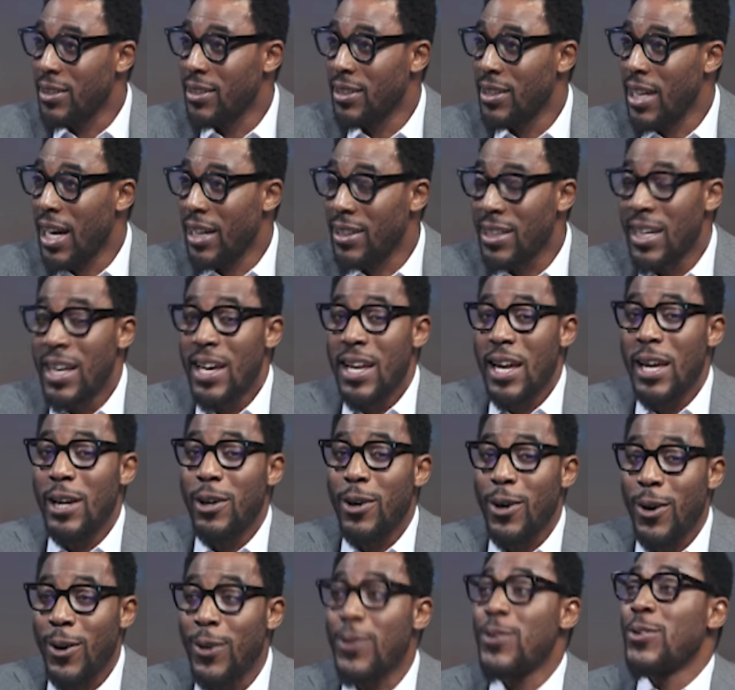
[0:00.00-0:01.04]
that a
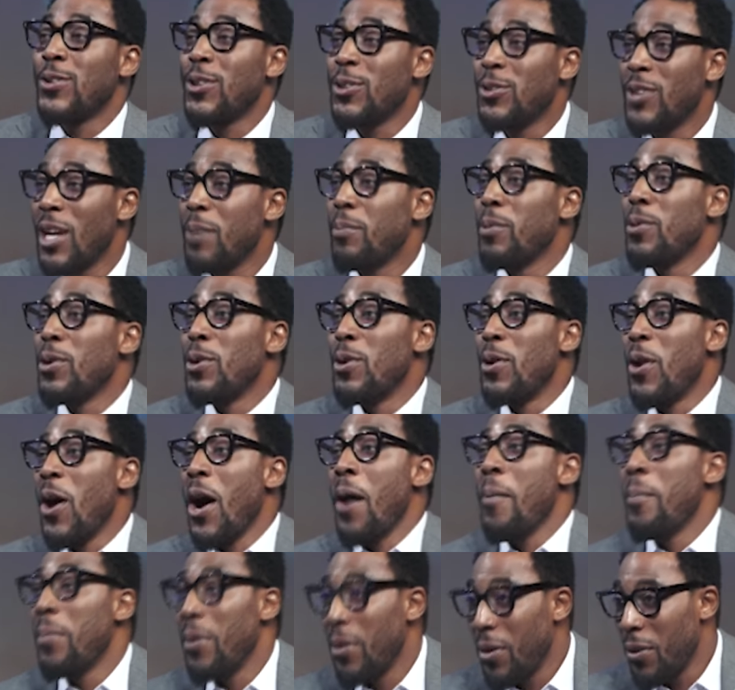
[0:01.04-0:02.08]
considerable
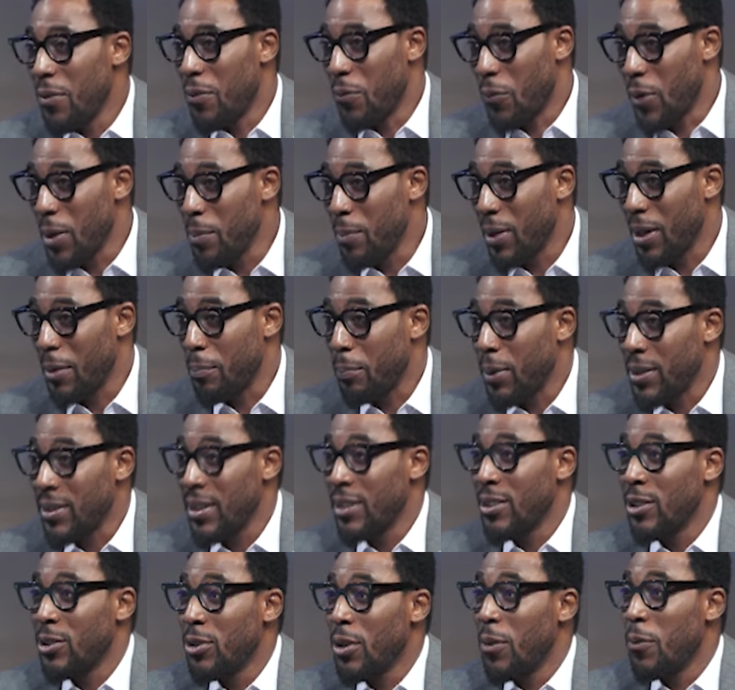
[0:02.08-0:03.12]
number of women,
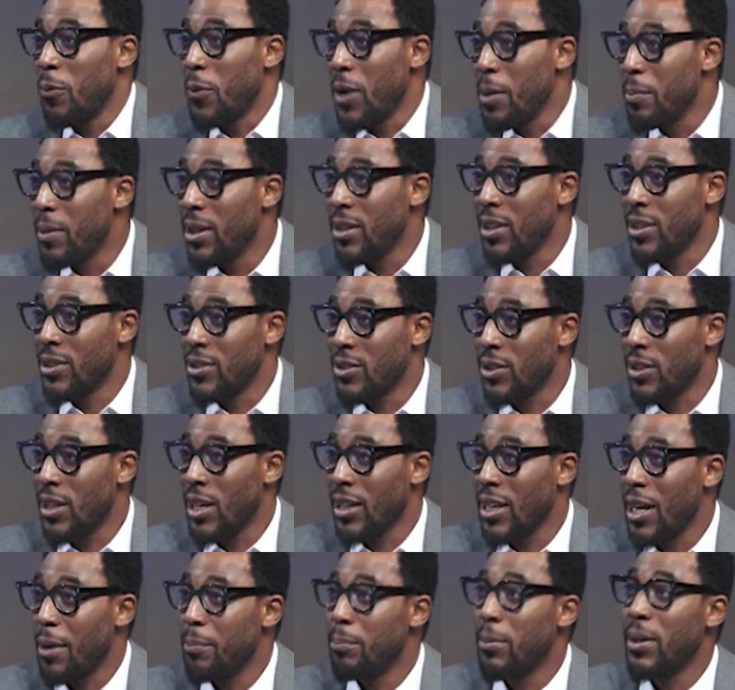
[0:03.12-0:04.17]
percentage of women in Sri
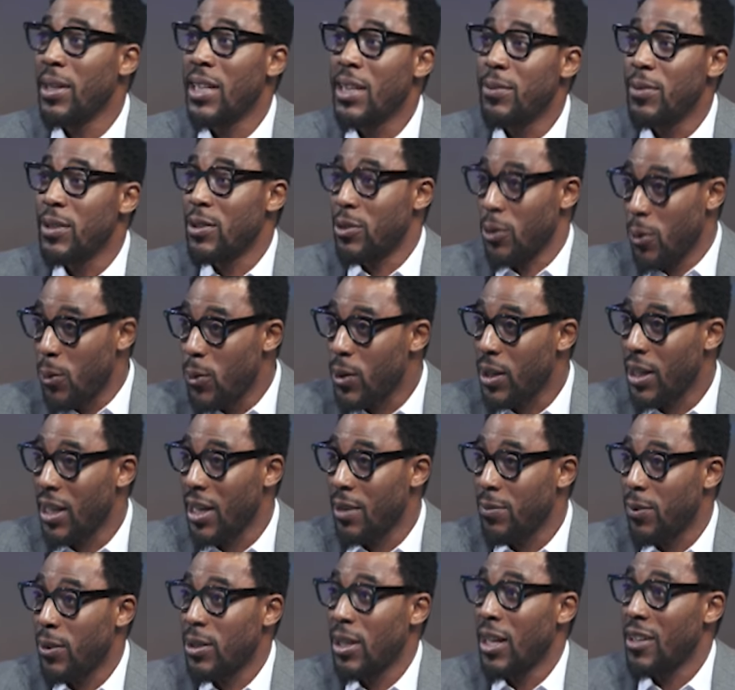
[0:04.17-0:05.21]
Lanka, believe it's okay
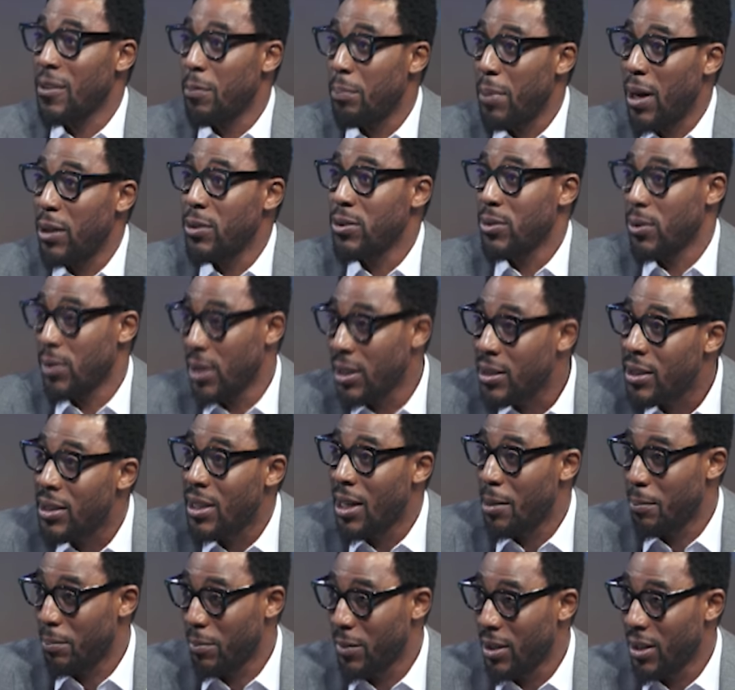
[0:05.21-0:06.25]
for their spouse to hit
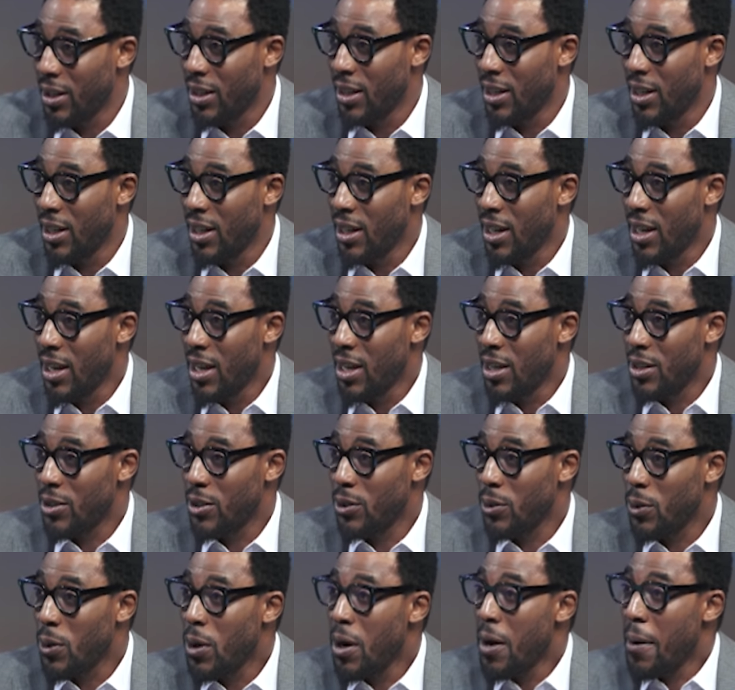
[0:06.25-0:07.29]
them. You
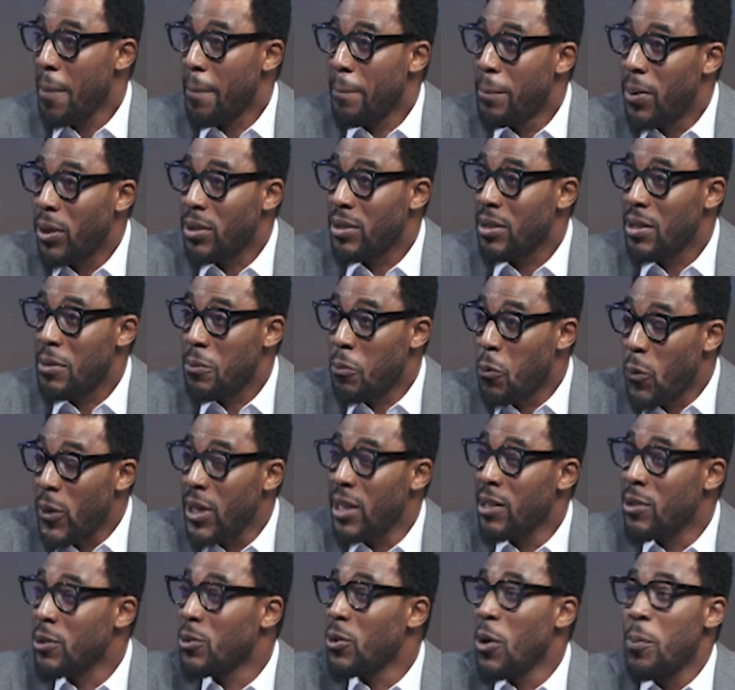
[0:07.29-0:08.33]
know, but
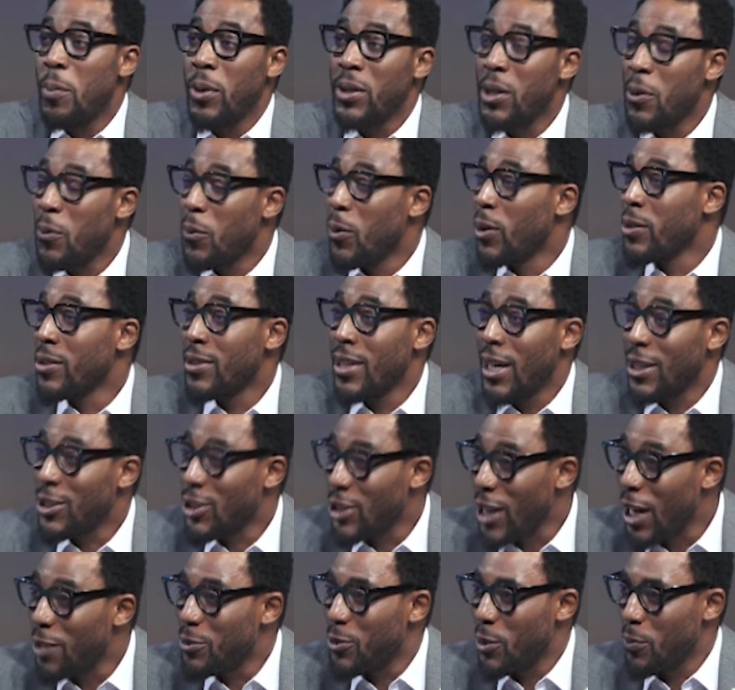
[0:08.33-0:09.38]
nobody wants their
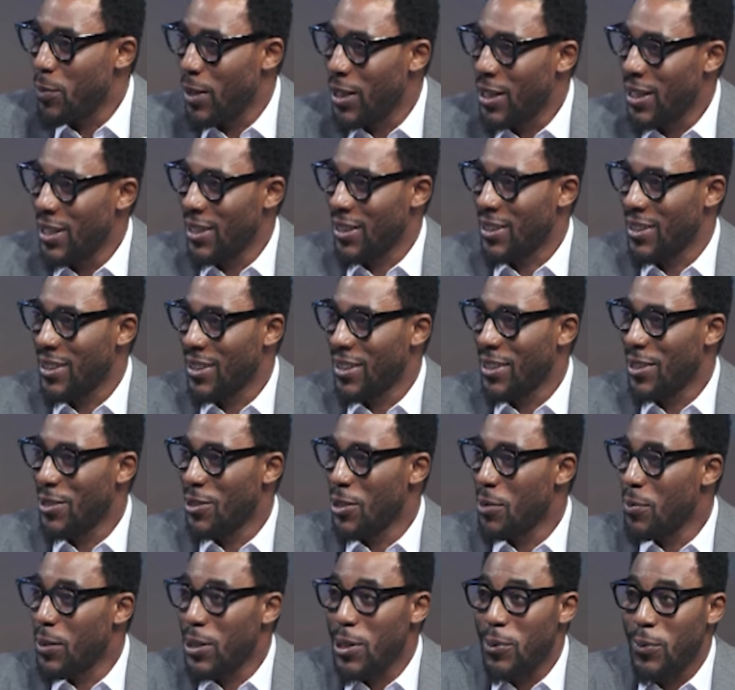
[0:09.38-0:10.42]
child to be hit.
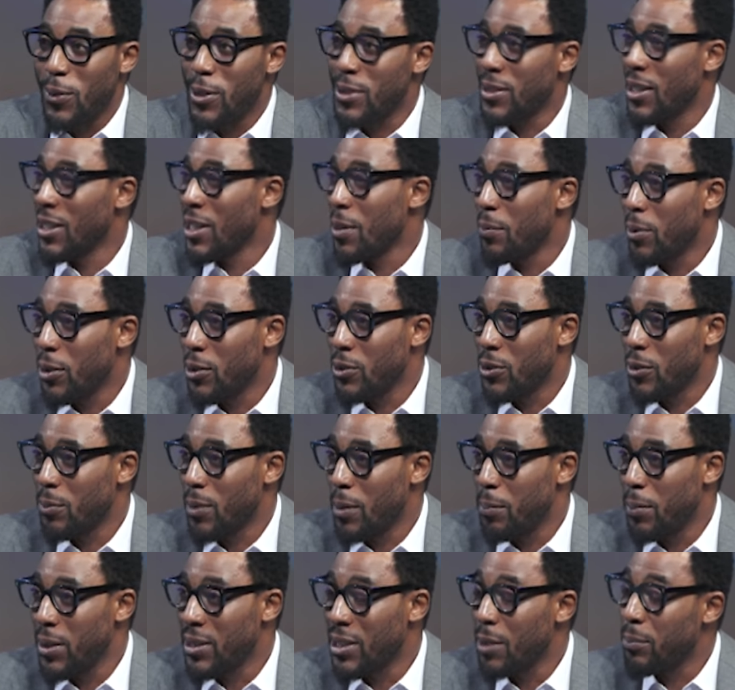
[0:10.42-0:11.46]
Nobody wants anybody to be
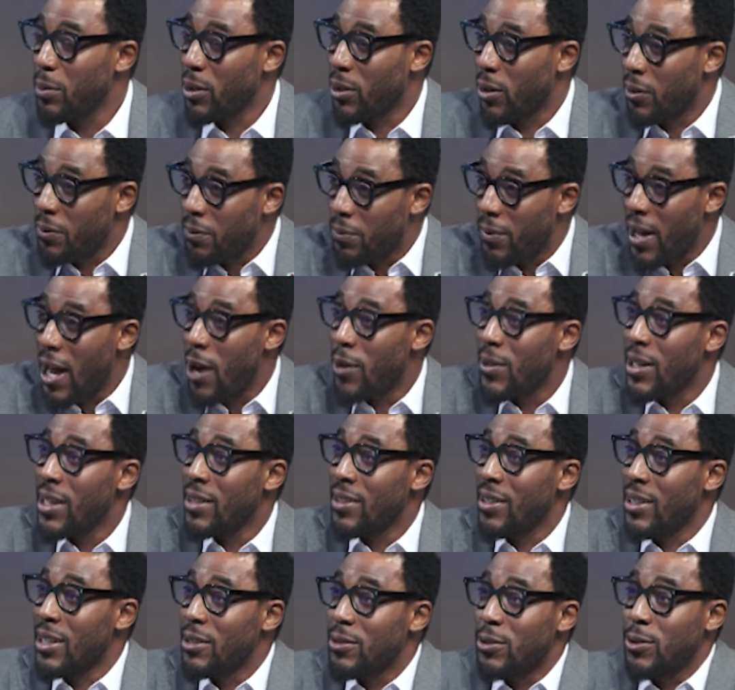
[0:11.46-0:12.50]
beaten, because violence
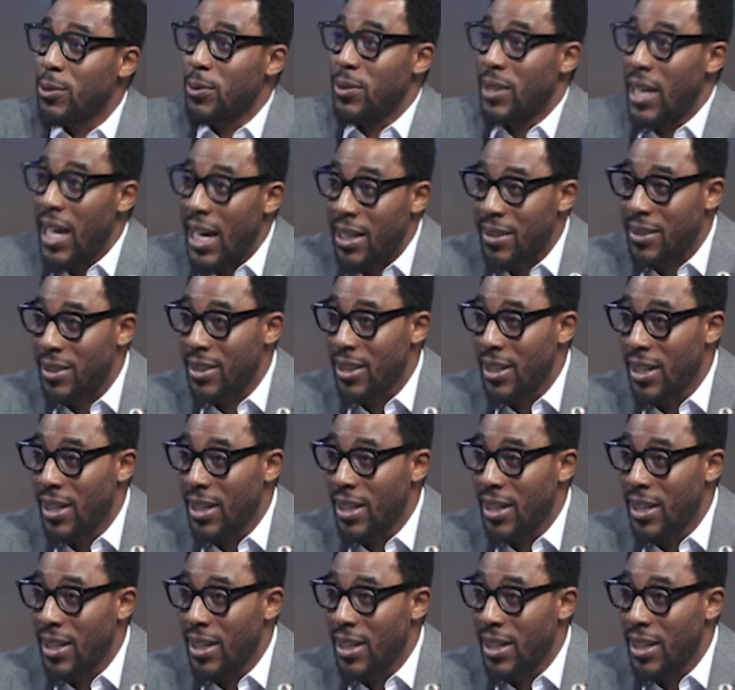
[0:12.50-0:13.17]
leads to death.